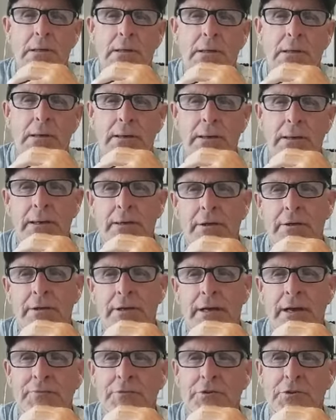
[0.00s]
Hey,
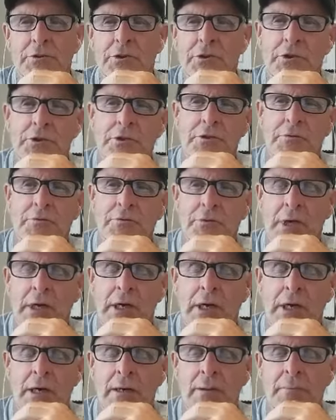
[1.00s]
good afternoon,
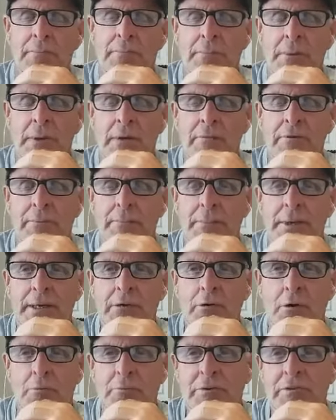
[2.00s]

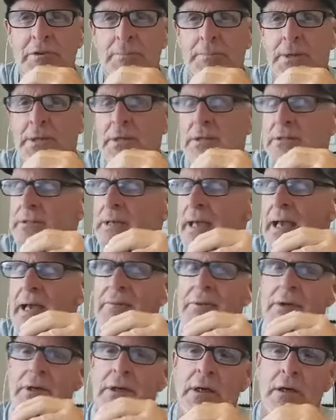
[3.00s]
everybody. Hope everybody's
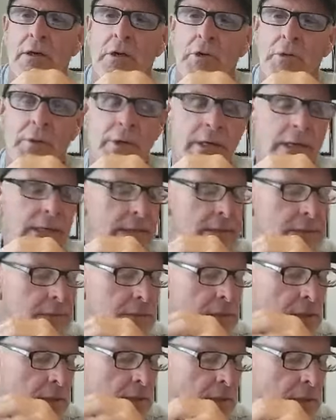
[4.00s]
having a great
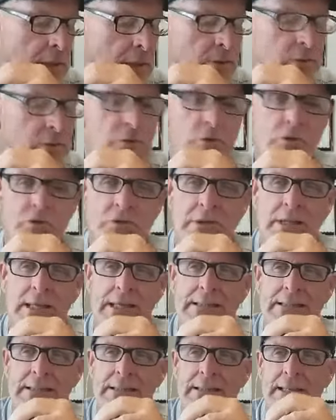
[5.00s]

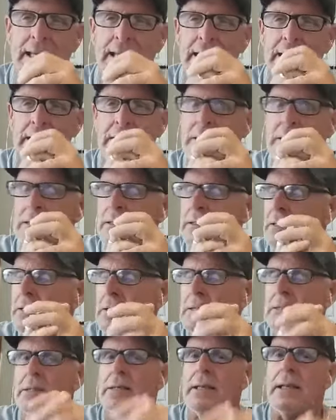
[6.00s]
Tuesday today.
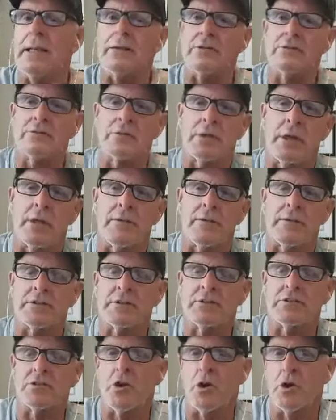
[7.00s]
This
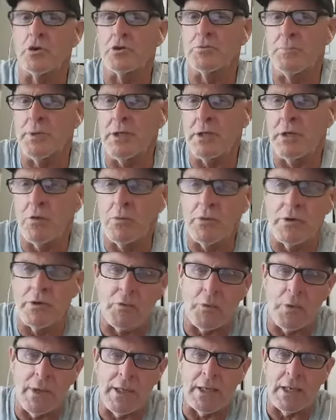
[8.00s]
is Coach Bill with
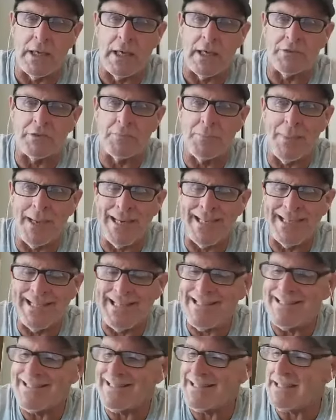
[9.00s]
Weight Loss Made
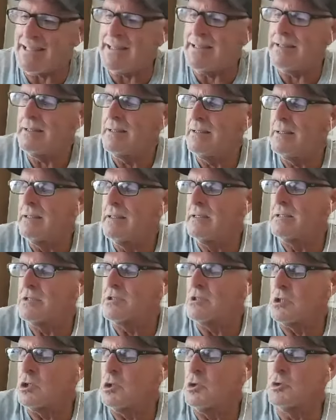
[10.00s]
Easy
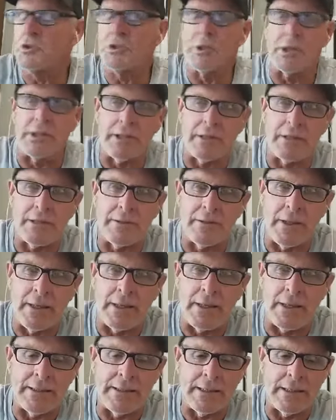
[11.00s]
Solution. Thought
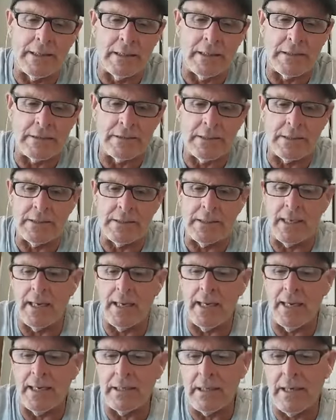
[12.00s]
I'd get on
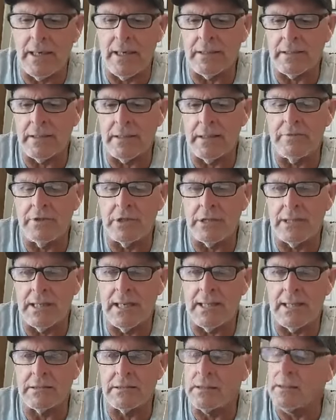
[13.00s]
today. I'd give you
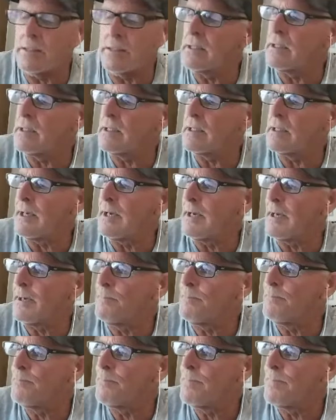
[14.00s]
guys a little